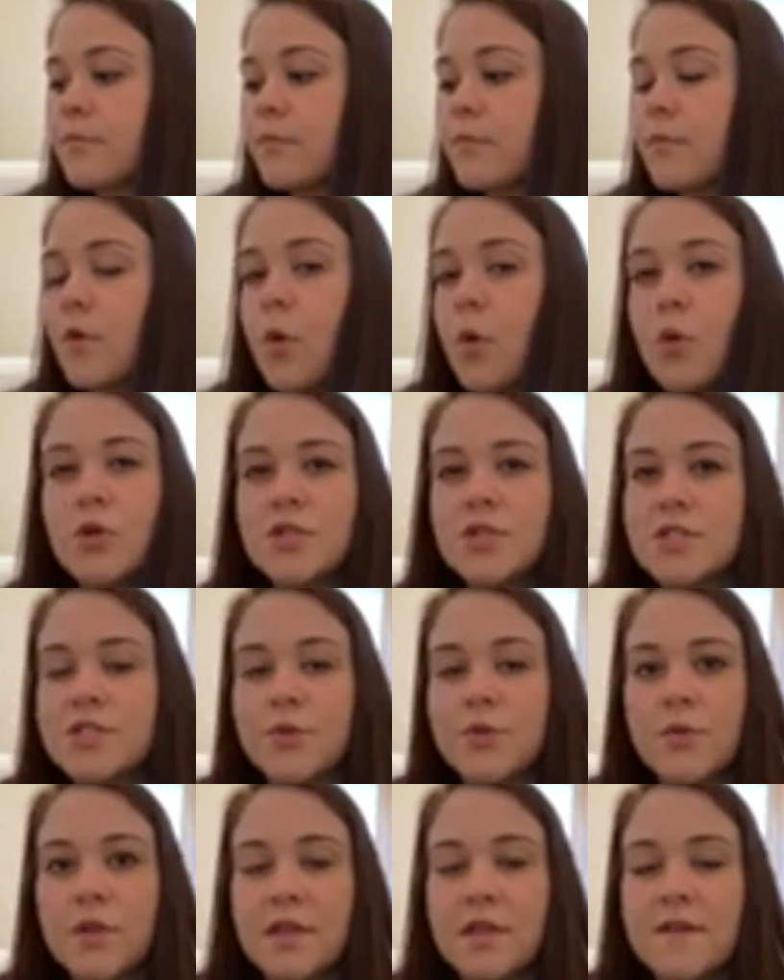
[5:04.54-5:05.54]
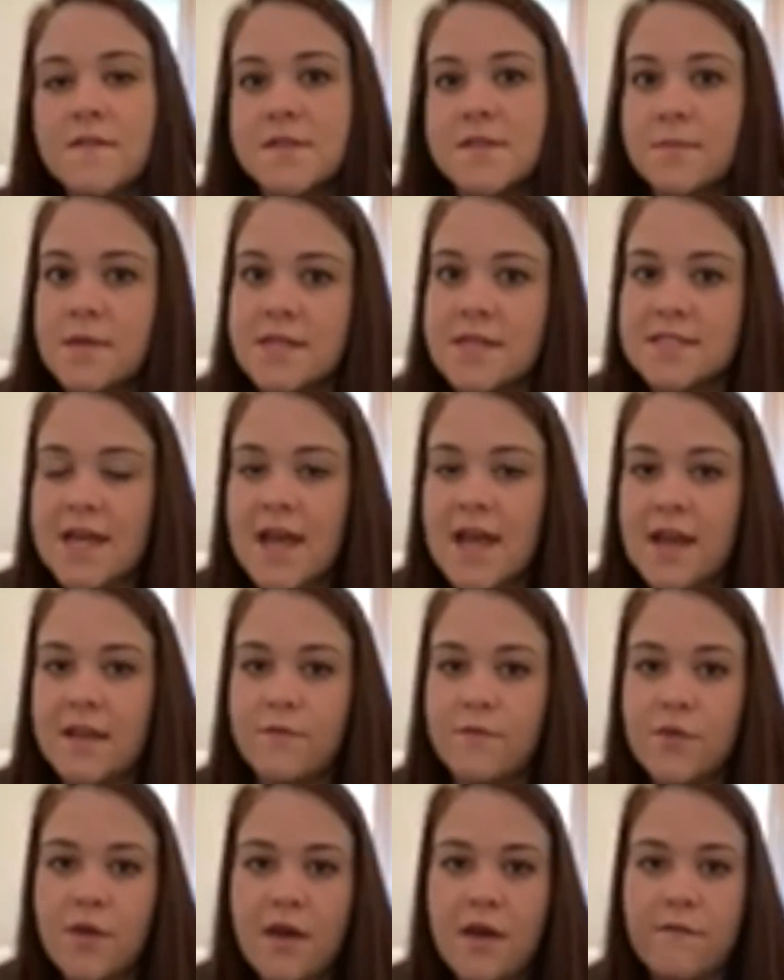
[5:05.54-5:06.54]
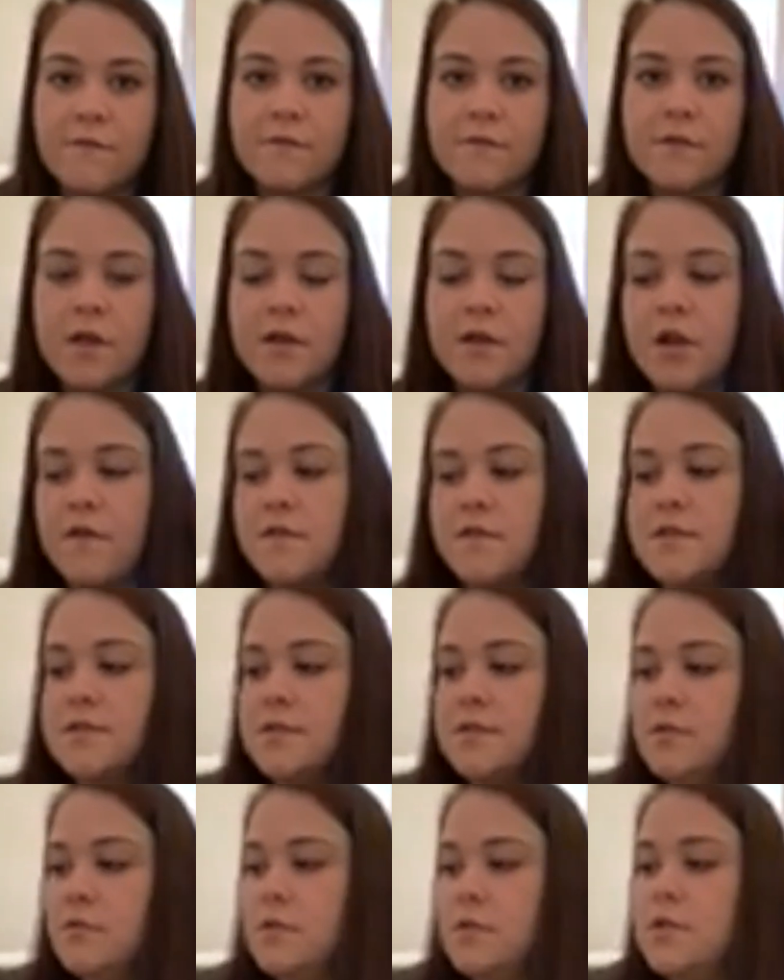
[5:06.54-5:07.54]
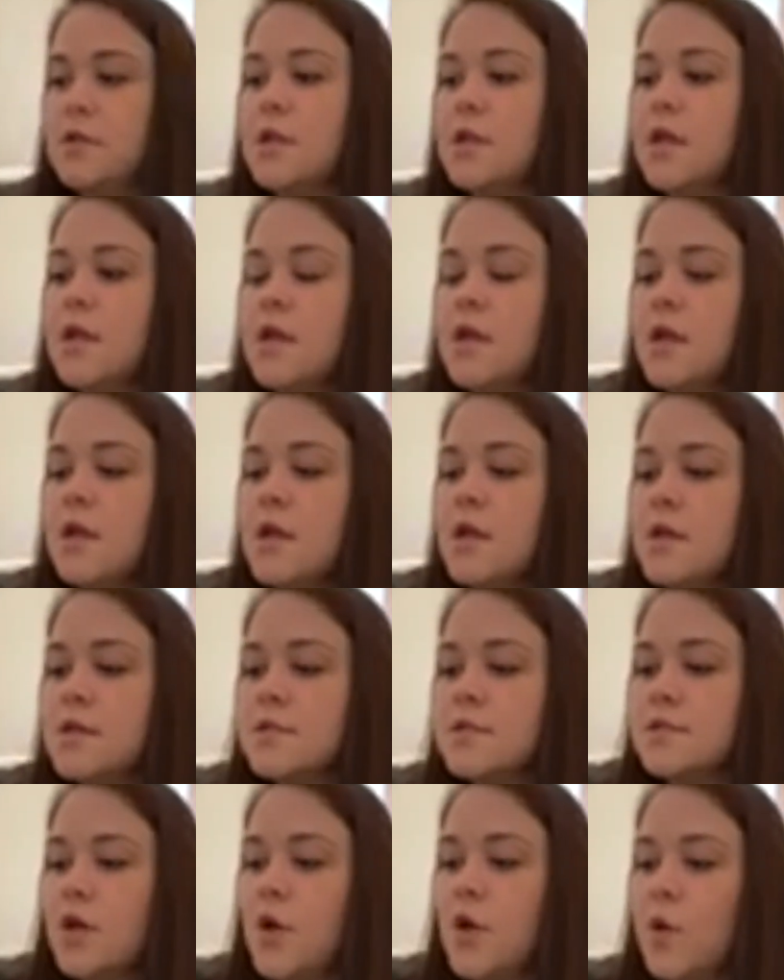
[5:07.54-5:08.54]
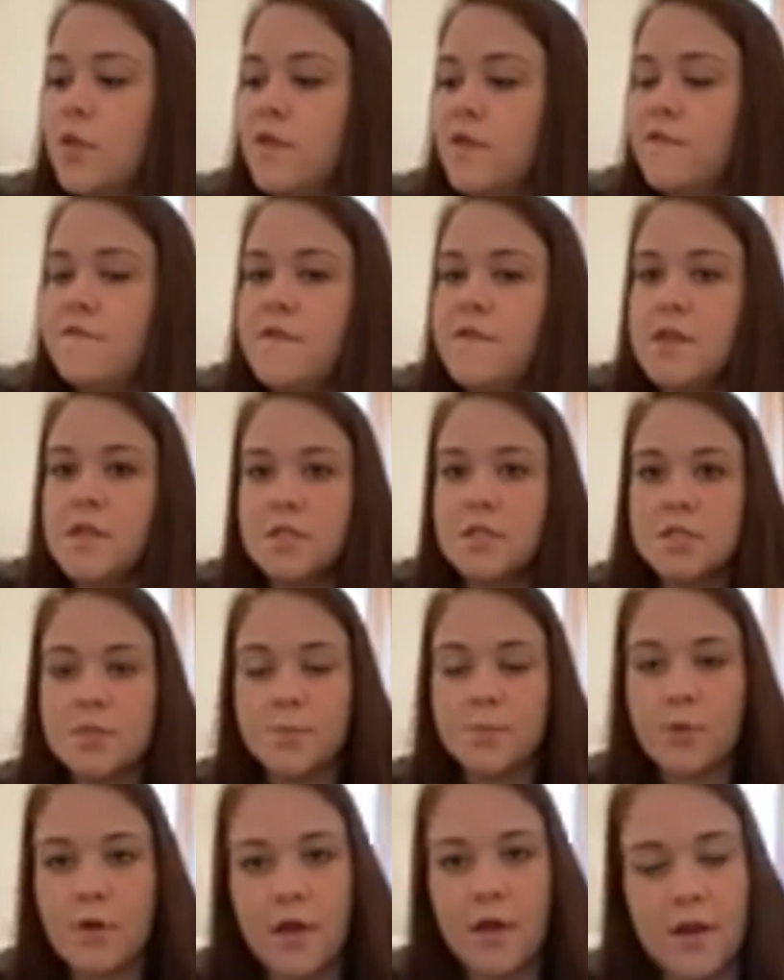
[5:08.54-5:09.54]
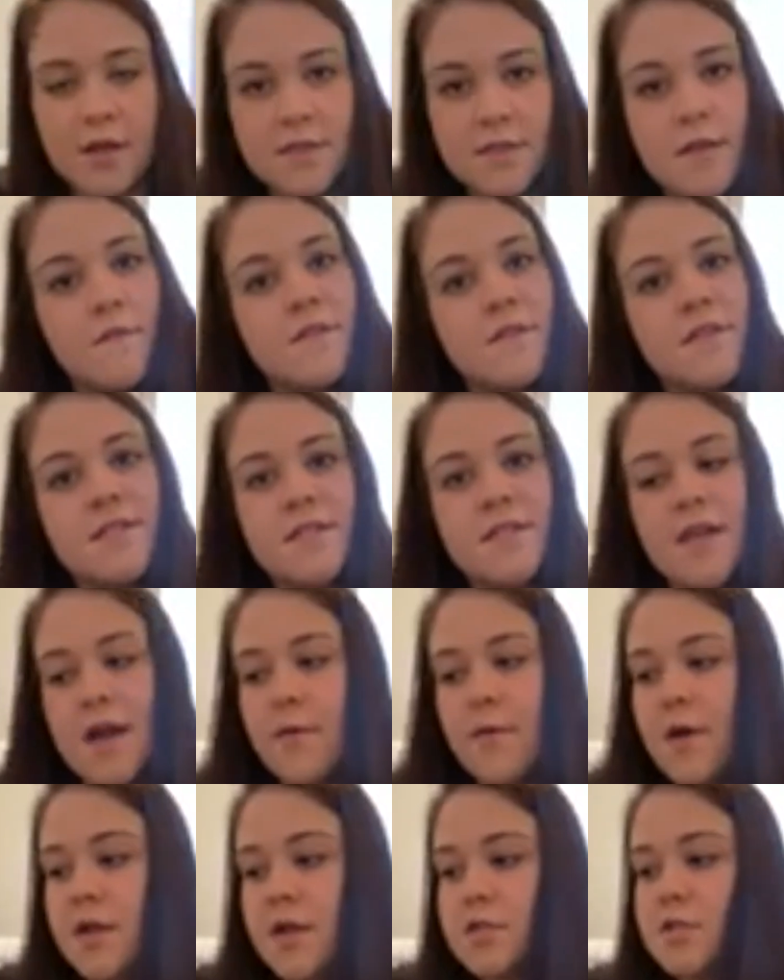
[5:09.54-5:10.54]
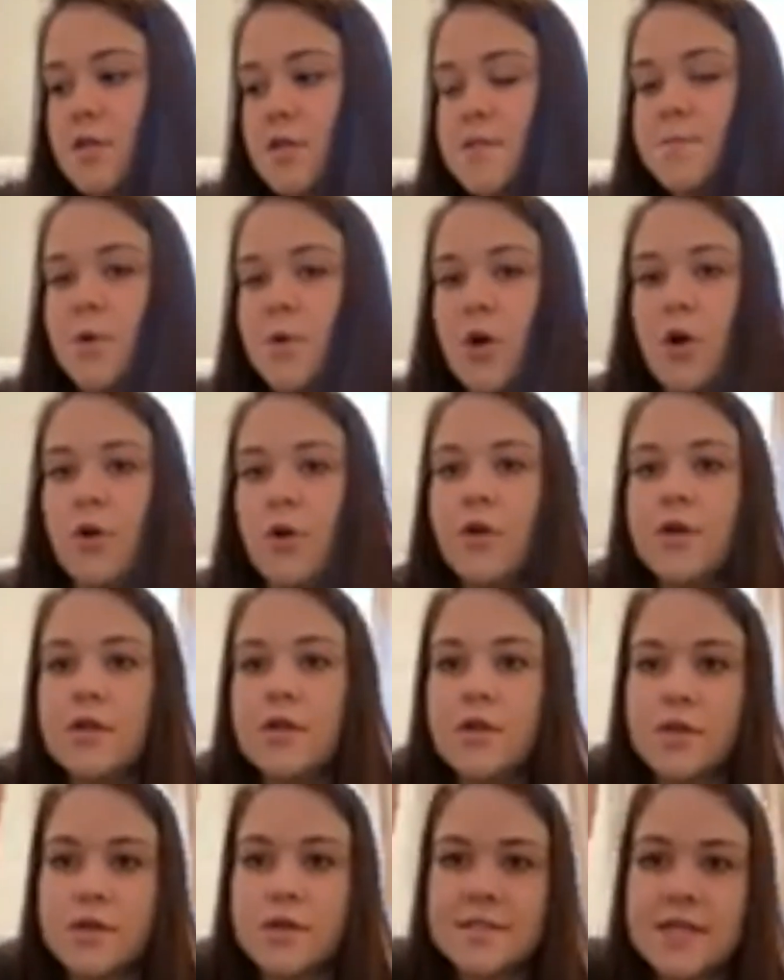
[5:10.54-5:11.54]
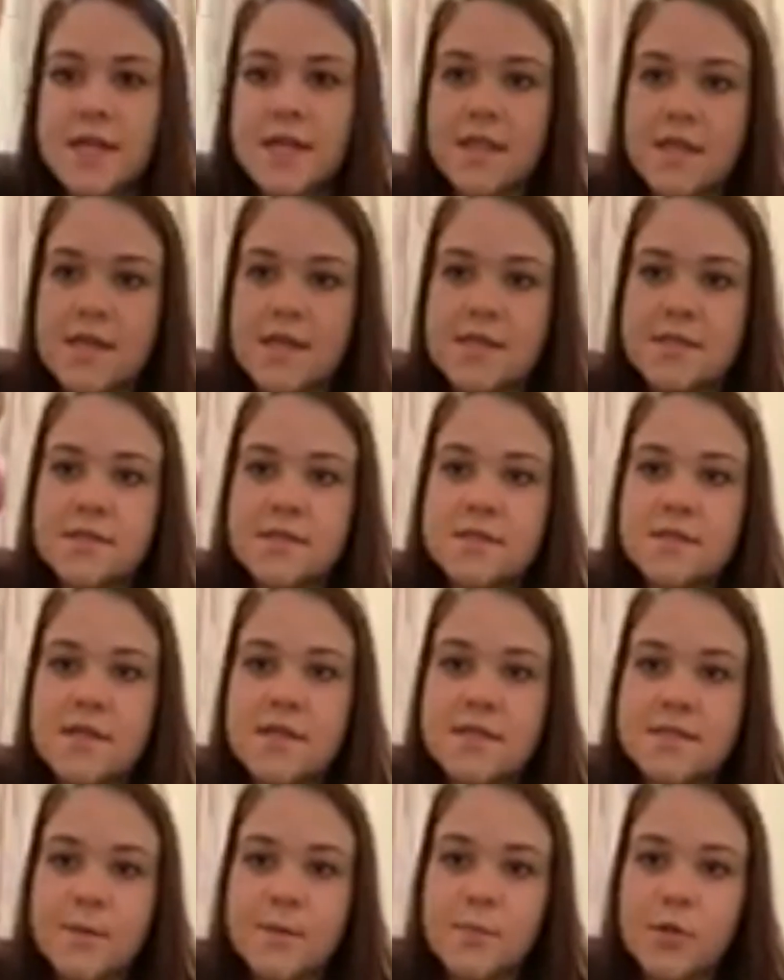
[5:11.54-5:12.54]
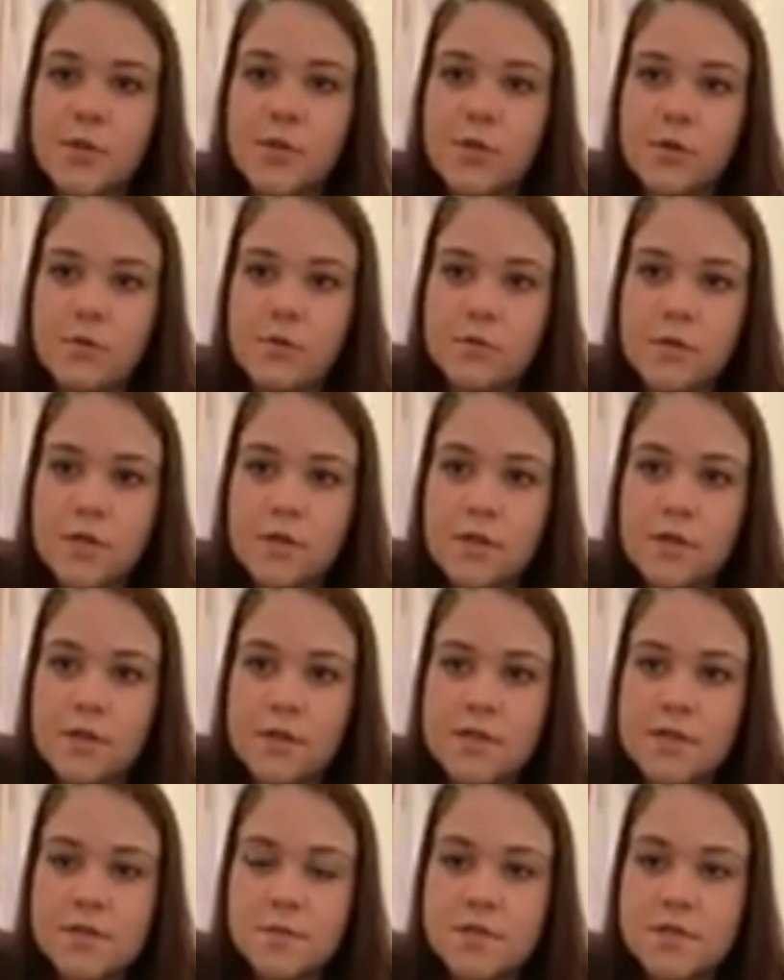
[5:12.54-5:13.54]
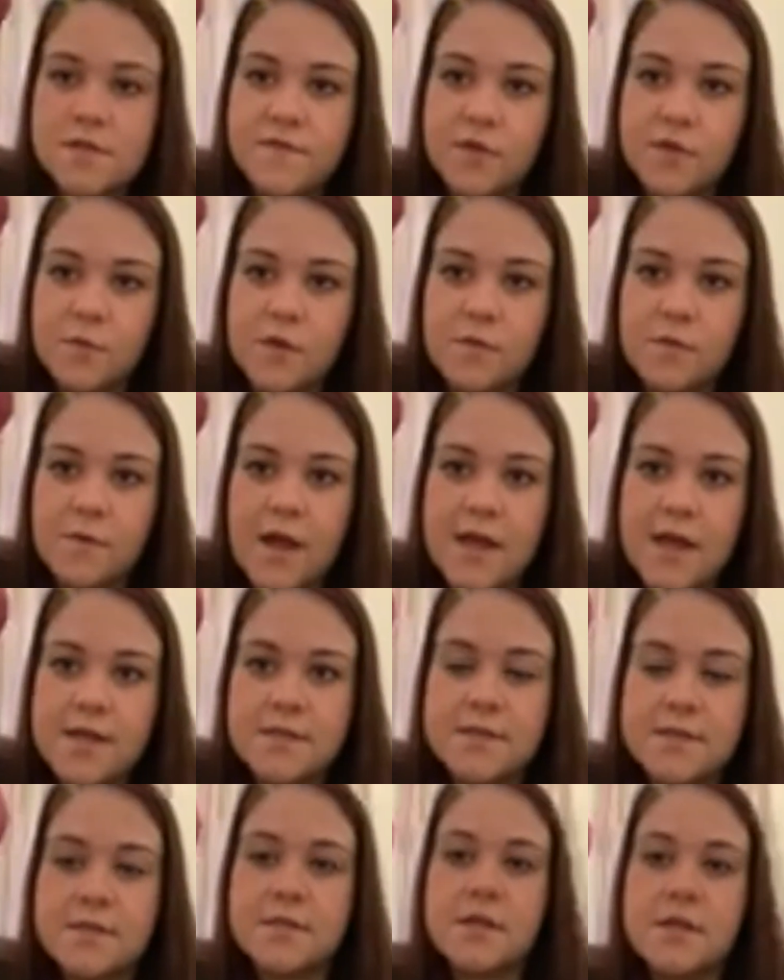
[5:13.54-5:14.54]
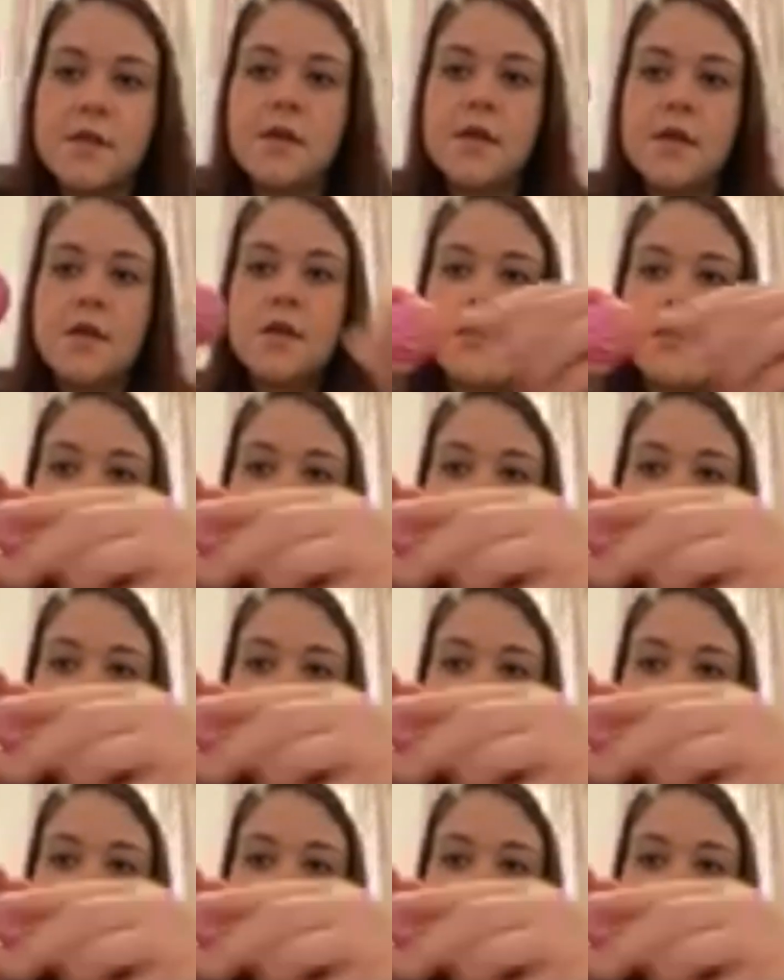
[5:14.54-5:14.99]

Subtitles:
or just to relieve some anxiety if you have a nervous student. So the finished product of this DIY stress ball looks like this. It's a balloon. This one's filled with rice. You